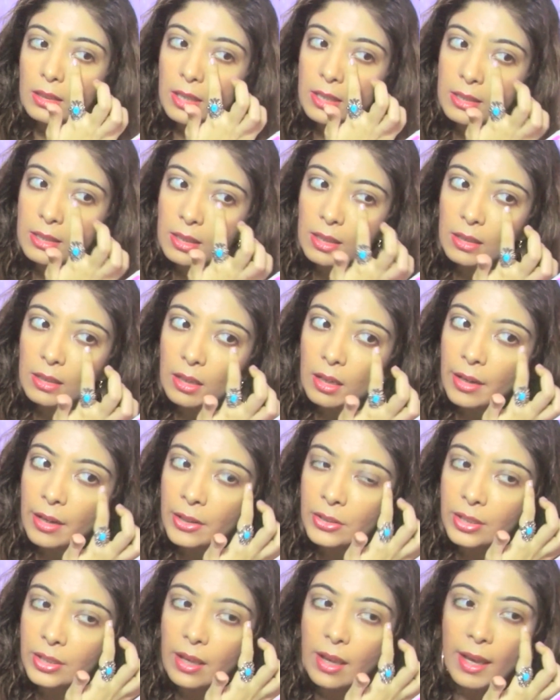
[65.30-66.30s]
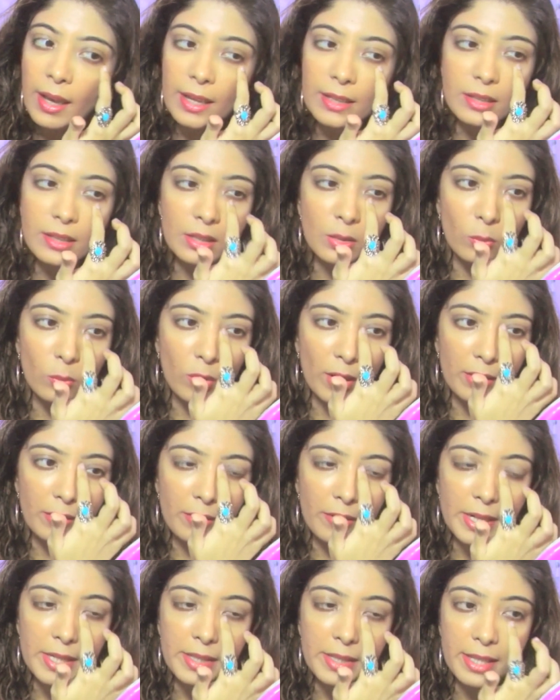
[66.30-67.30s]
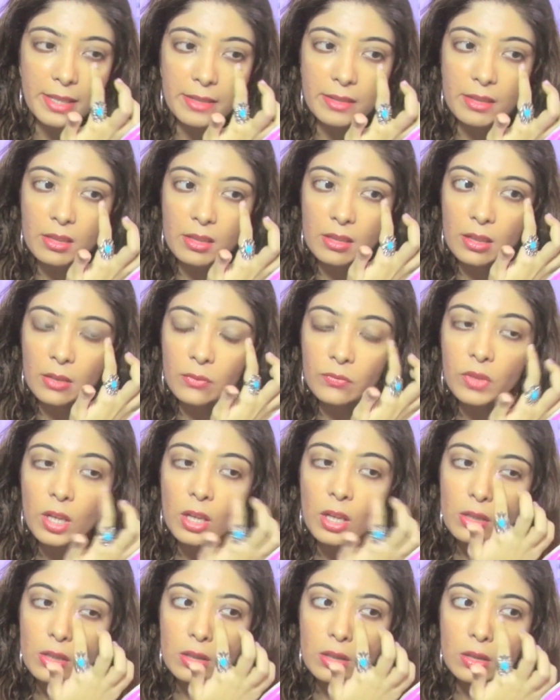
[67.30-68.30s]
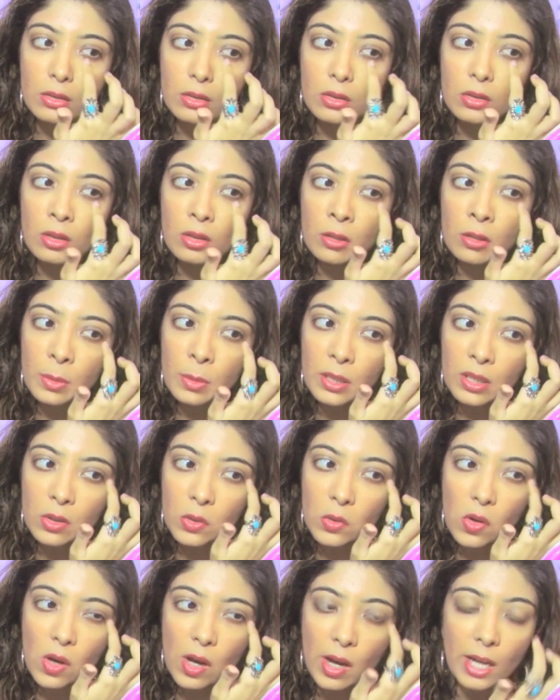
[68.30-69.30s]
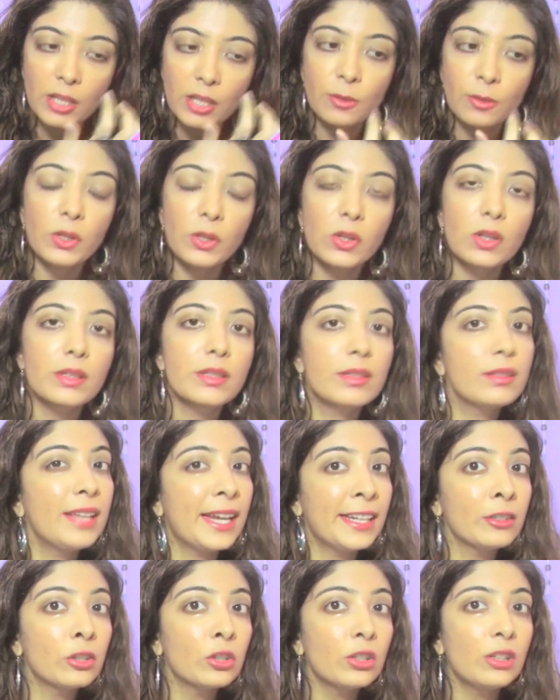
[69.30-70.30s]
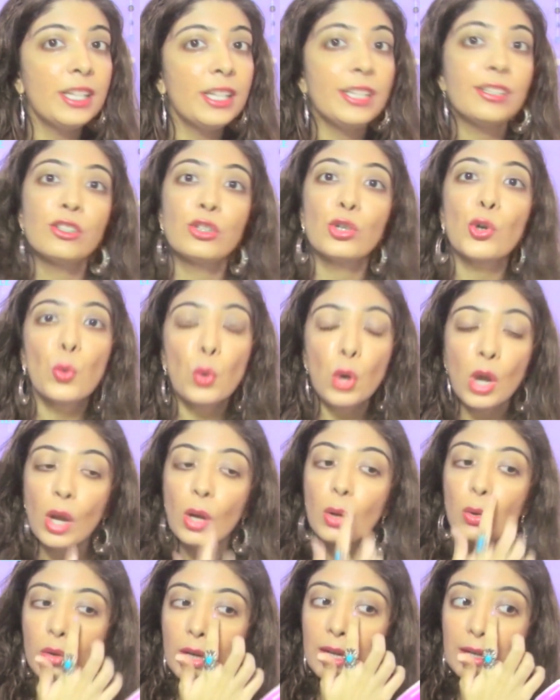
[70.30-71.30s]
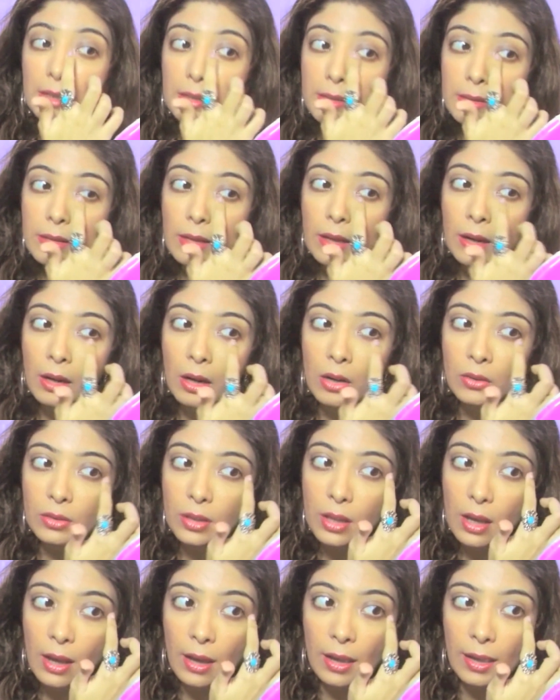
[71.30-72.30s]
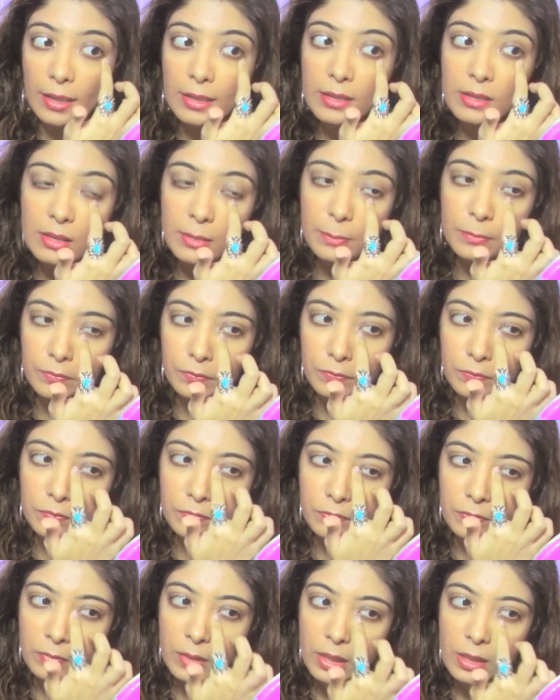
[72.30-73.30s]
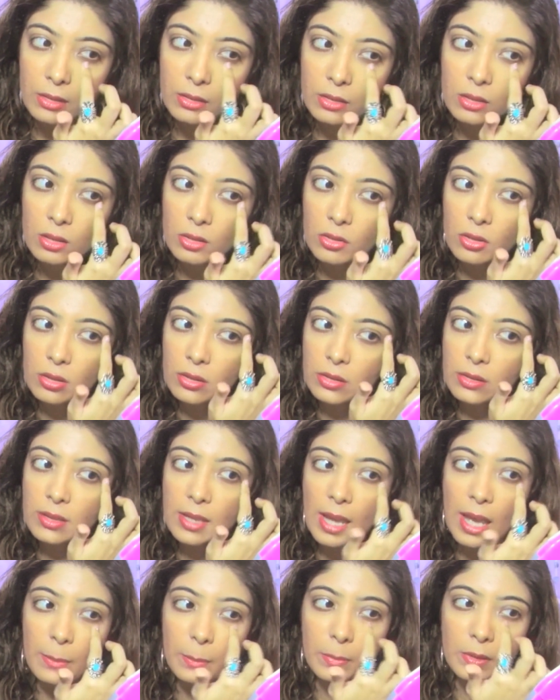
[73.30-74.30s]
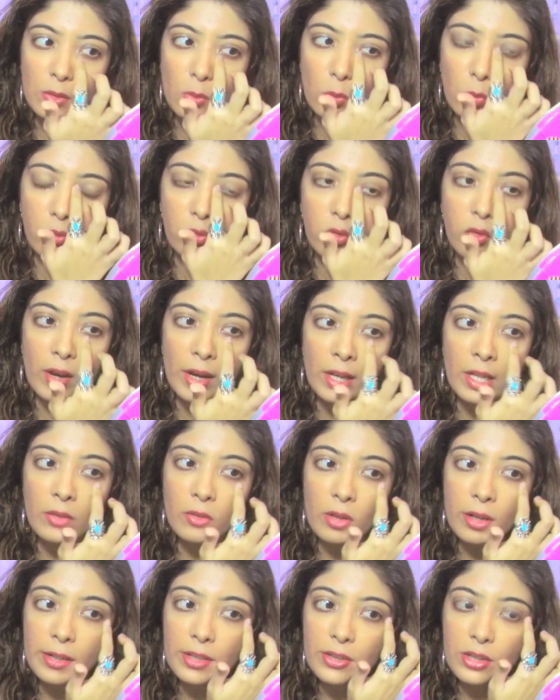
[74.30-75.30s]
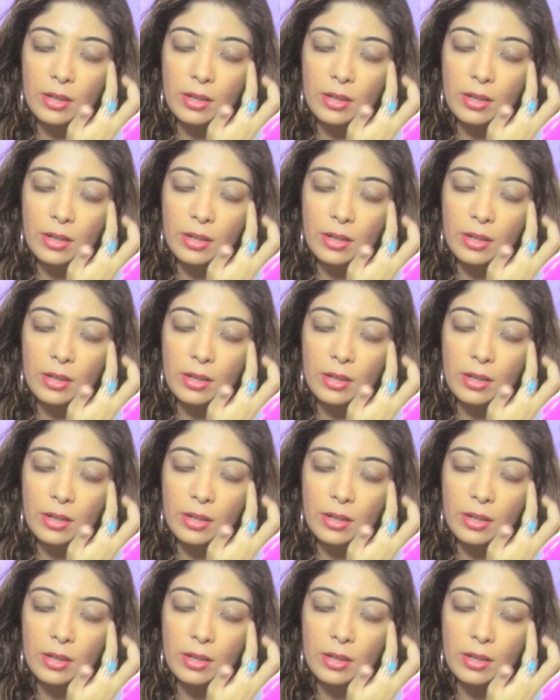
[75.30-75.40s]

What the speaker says: The skin around your eyes is very sensitive, so do not be too harsh because that could lead to wrinkles around the eyes. So just tap it very